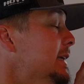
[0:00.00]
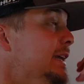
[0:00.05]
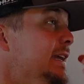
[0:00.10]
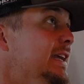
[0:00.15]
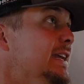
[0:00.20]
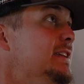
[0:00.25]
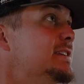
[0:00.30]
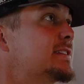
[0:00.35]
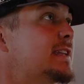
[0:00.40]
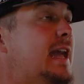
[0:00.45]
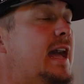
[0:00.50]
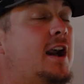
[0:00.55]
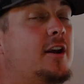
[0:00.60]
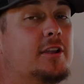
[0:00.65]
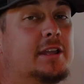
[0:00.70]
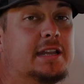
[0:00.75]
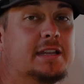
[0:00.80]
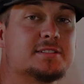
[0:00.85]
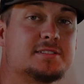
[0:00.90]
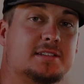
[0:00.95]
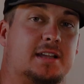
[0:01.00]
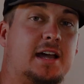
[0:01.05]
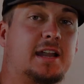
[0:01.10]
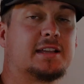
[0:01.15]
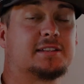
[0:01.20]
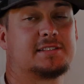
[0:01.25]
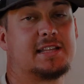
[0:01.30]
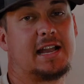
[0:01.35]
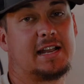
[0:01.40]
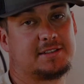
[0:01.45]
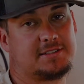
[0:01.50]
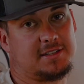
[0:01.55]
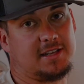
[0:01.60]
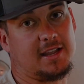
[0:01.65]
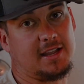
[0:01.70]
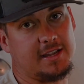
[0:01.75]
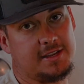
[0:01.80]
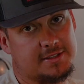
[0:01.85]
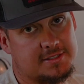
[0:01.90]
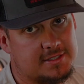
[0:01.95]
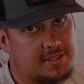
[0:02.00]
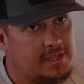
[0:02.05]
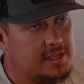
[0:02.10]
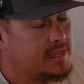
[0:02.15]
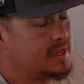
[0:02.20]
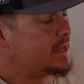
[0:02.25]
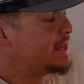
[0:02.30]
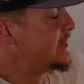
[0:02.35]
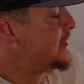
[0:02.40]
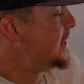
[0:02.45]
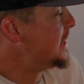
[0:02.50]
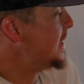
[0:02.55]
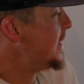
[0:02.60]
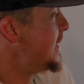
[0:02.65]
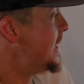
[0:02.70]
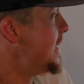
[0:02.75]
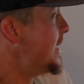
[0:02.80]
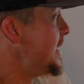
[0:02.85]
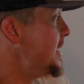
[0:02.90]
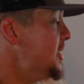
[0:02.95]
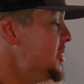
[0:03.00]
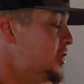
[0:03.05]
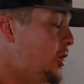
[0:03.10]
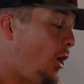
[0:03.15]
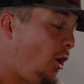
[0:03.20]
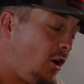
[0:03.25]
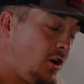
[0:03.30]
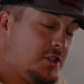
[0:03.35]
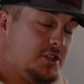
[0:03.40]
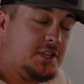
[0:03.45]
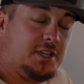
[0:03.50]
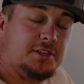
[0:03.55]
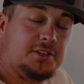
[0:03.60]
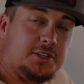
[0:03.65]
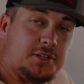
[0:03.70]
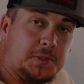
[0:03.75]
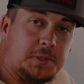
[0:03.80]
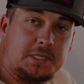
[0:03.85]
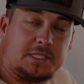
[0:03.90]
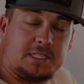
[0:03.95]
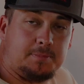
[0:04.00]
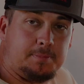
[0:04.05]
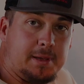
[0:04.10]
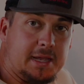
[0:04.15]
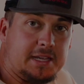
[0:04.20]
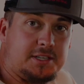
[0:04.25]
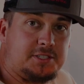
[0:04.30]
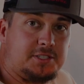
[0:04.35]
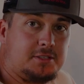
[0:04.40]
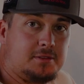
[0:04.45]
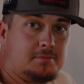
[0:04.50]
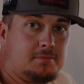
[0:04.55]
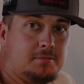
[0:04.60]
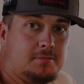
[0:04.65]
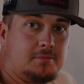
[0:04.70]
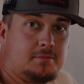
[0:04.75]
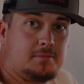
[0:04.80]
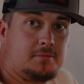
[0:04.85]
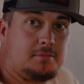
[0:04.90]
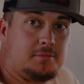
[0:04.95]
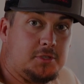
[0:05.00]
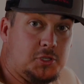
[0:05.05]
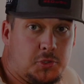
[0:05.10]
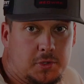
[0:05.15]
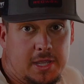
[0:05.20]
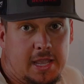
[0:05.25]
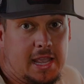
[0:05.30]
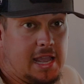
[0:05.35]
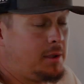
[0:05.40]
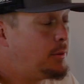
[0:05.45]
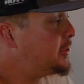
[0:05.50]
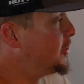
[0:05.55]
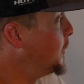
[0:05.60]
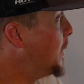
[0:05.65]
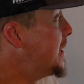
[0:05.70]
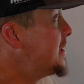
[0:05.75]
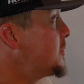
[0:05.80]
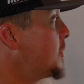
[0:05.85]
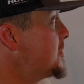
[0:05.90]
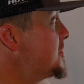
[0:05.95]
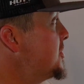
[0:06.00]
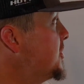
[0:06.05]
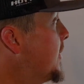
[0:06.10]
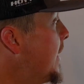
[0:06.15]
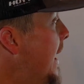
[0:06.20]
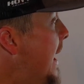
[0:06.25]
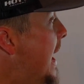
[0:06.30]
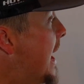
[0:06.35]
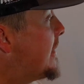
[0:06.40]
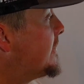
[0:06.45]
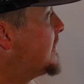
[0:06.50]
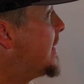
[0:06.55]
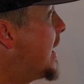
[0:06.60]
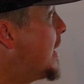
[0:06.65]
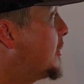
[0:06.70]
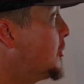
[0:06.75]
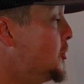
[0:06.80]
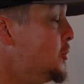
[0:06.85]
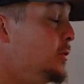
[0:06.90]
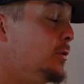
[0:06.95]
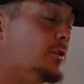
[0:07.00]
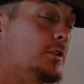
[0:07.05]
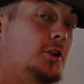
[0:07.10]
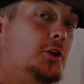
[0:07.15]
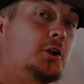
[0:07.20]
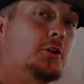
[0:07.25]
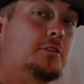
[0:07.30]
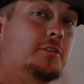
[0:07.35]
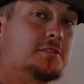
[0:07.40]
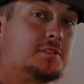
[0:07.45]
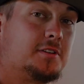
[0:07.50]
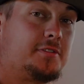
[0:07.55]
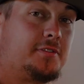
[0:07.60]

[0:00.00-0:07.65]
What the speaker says: e-scouting is not exact science. All you can do is the best you can with the resources you have. Now, Google Earth is